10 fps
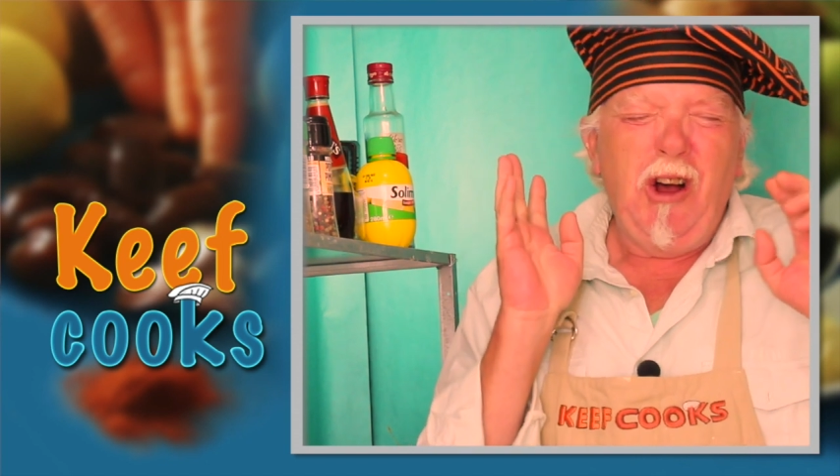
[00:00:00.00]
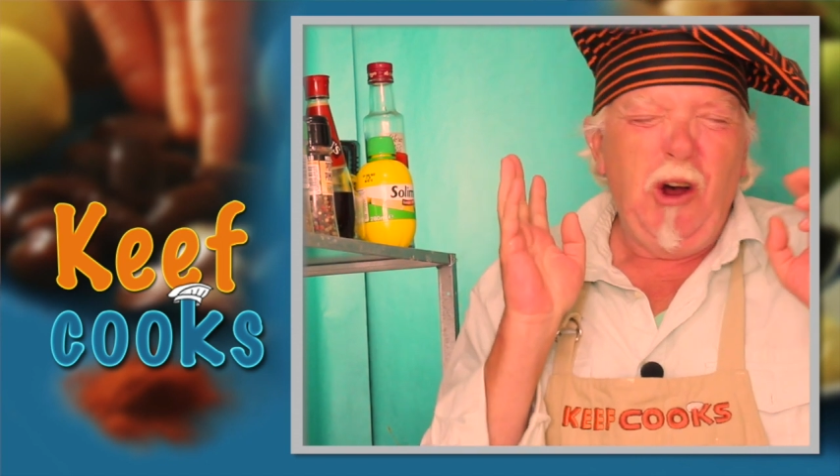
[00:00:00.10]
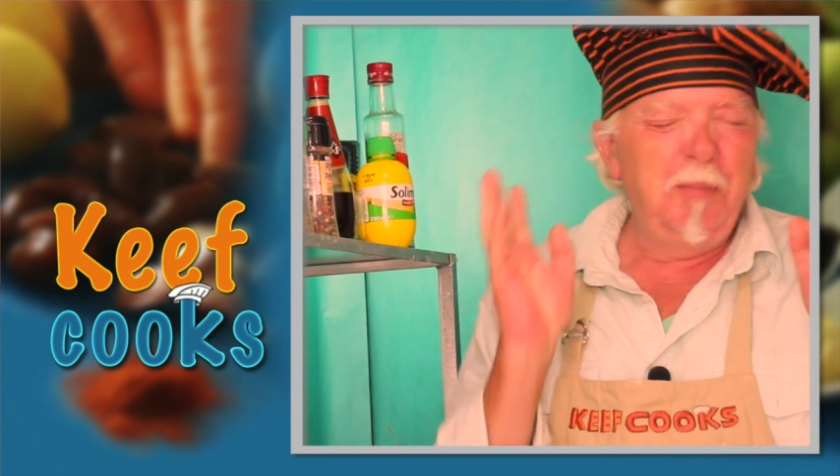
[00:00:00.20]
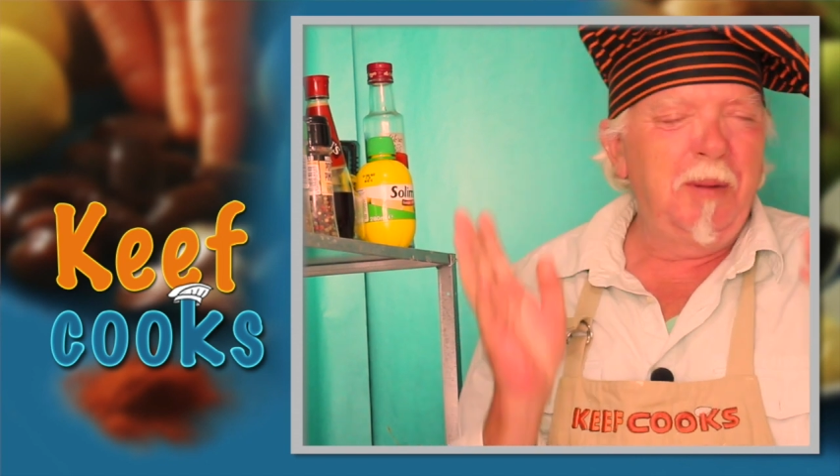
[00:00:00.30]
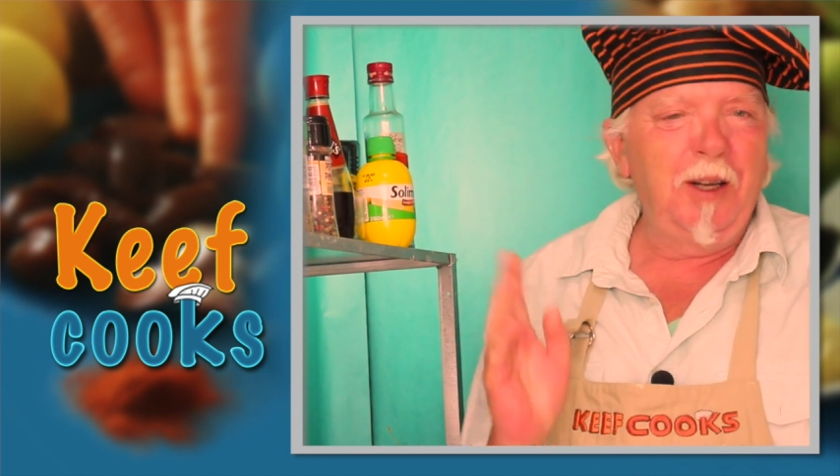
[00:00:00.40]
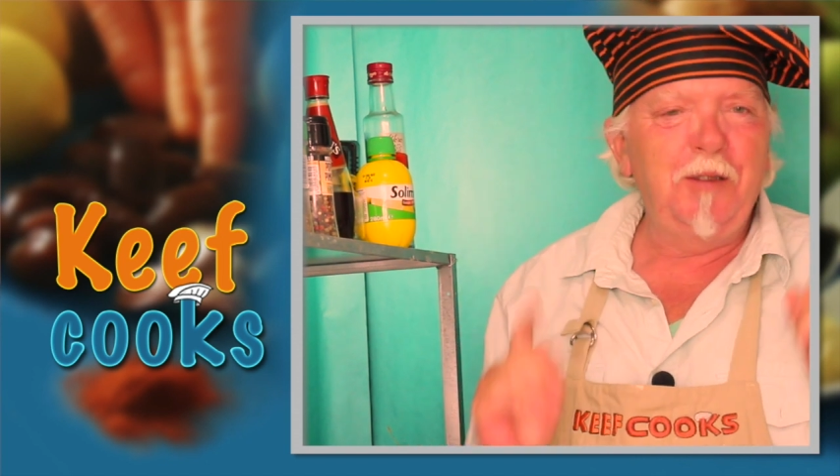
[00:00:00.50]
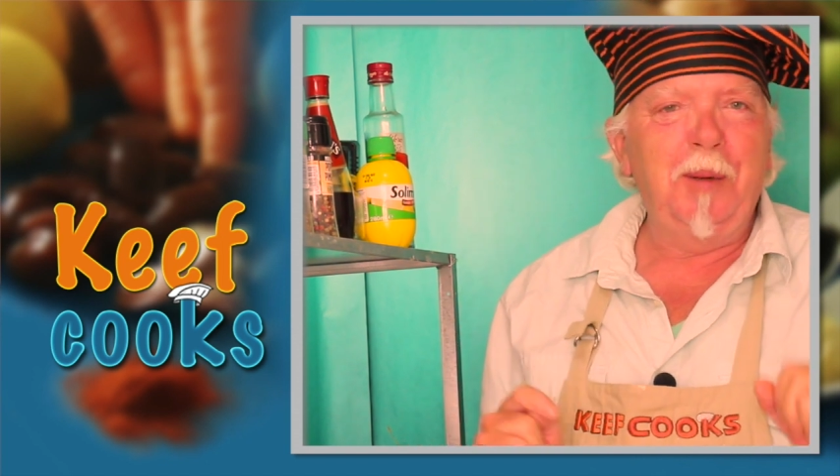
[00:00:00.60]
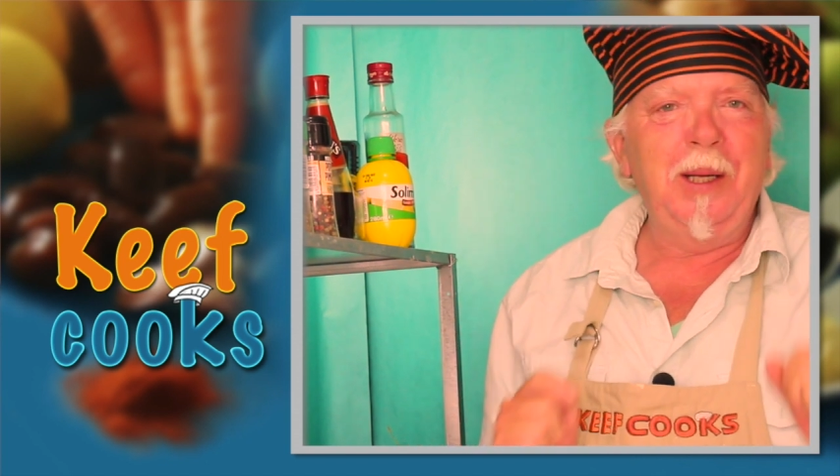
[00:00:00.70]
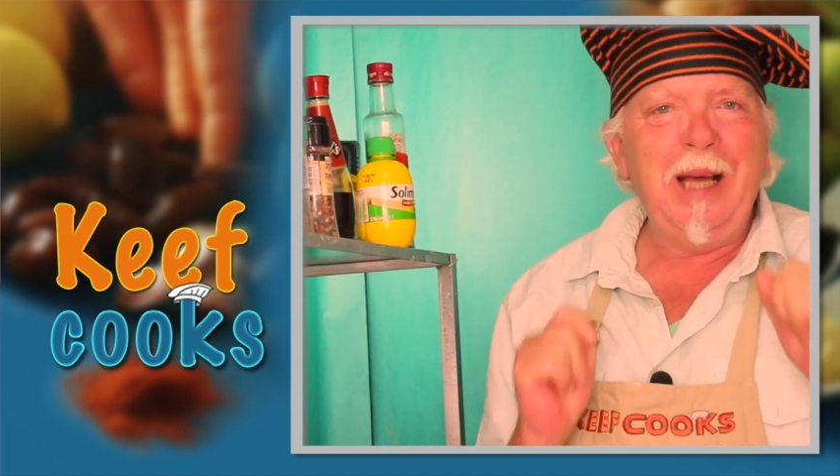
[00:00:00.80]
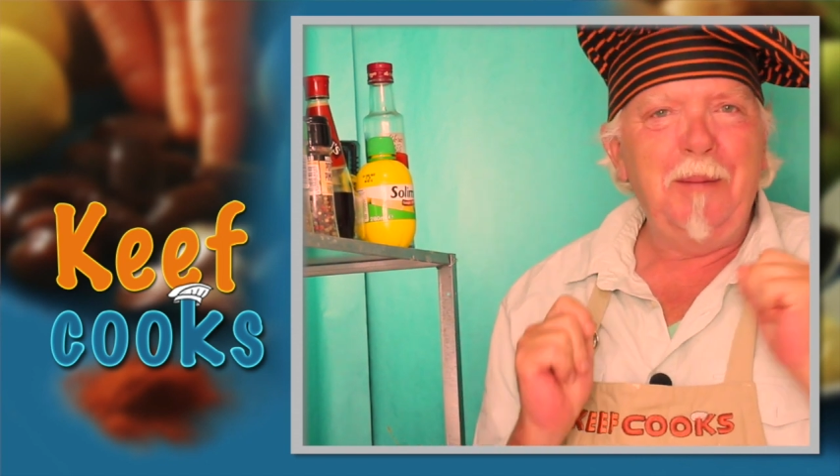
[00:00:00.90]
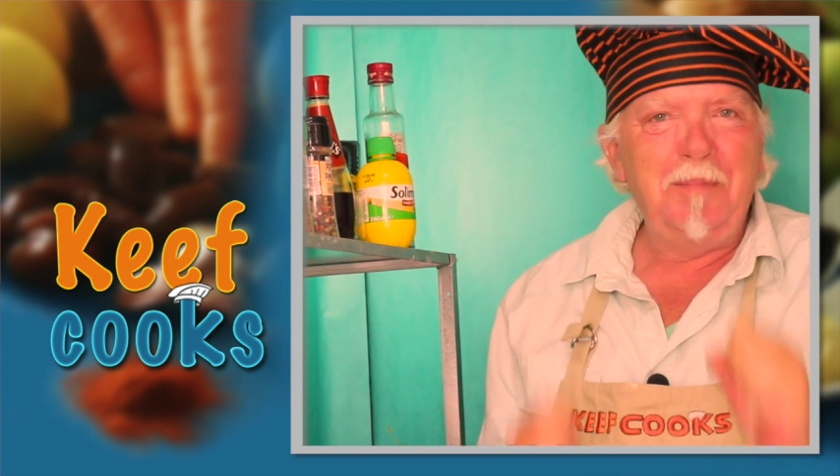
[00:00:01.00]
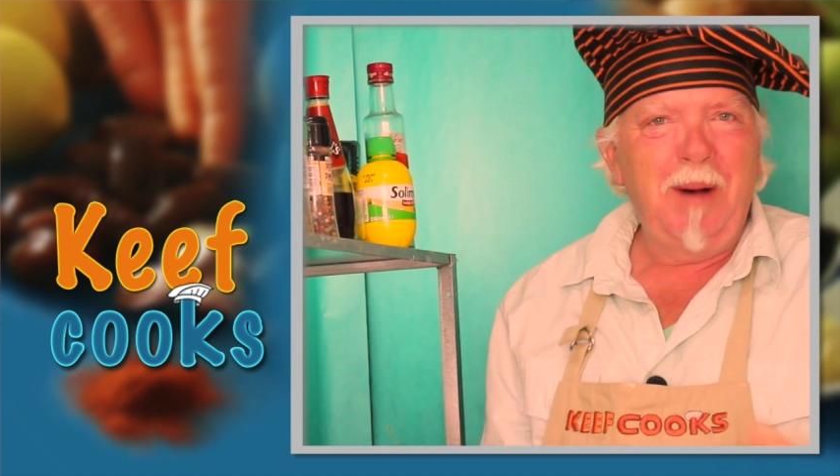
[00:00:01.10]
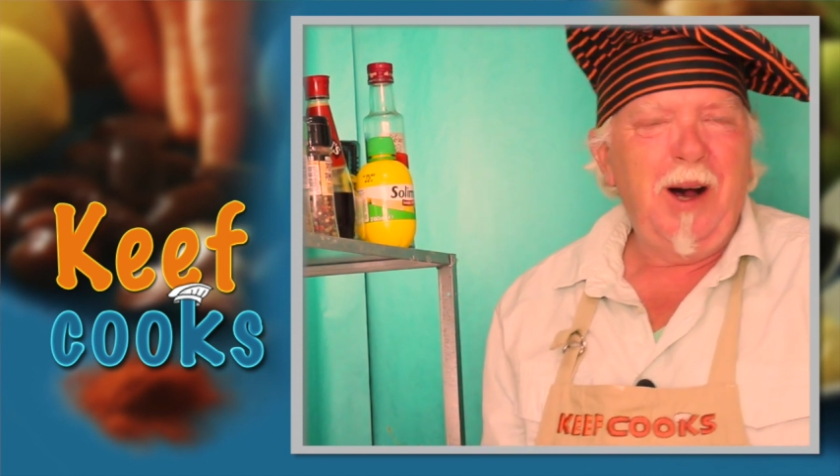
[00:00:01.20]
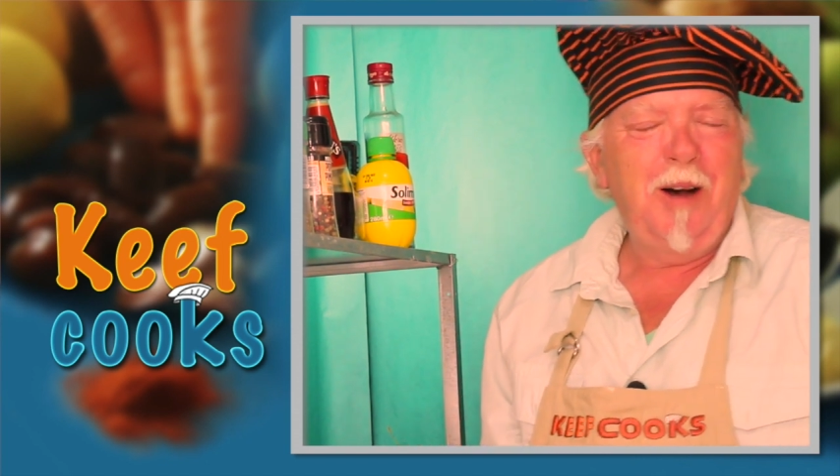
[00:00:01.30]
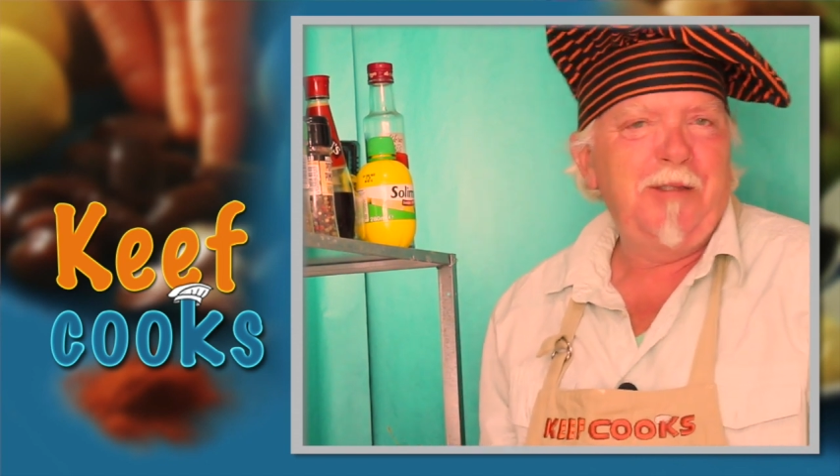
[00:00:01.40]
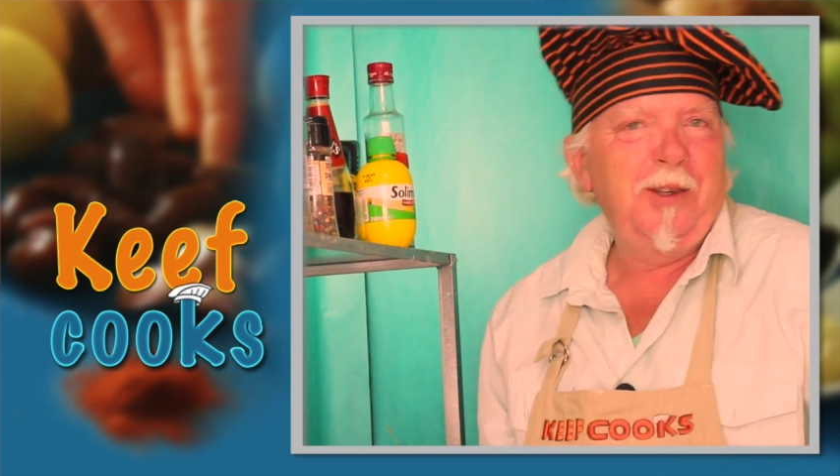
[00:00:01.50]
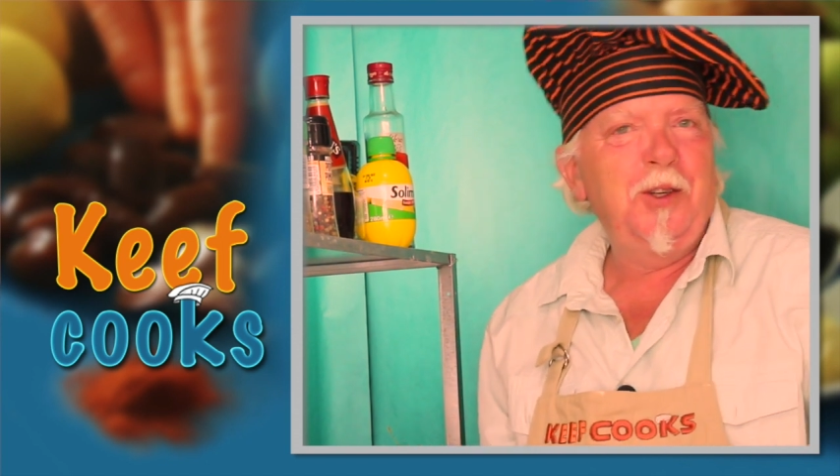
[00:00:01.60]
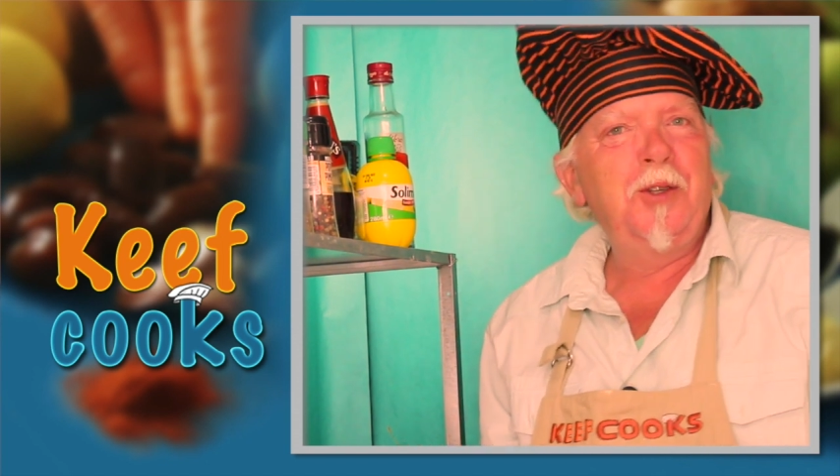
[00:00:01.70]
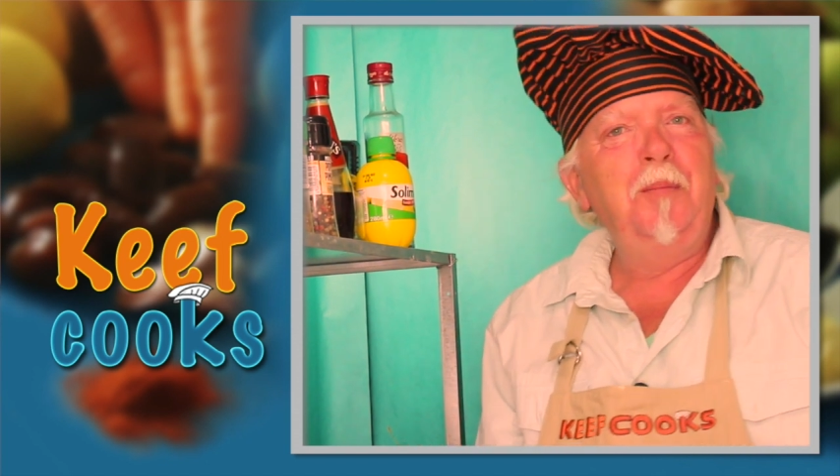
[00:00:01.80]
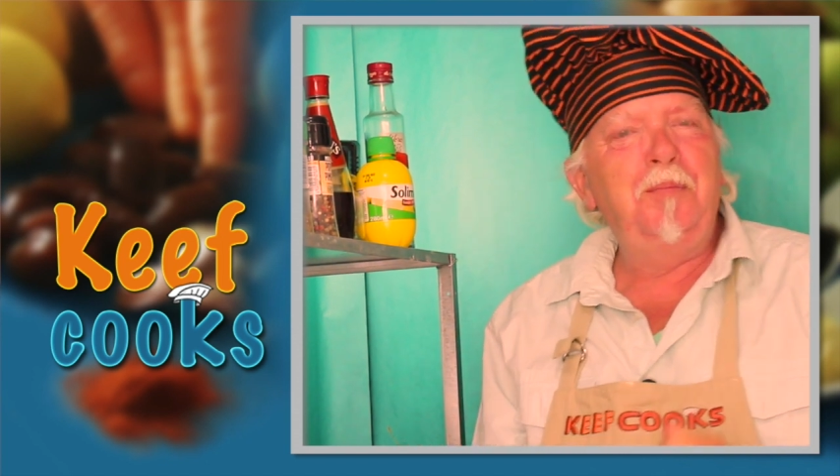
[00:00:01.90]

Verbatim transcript: unbelievably marvellous,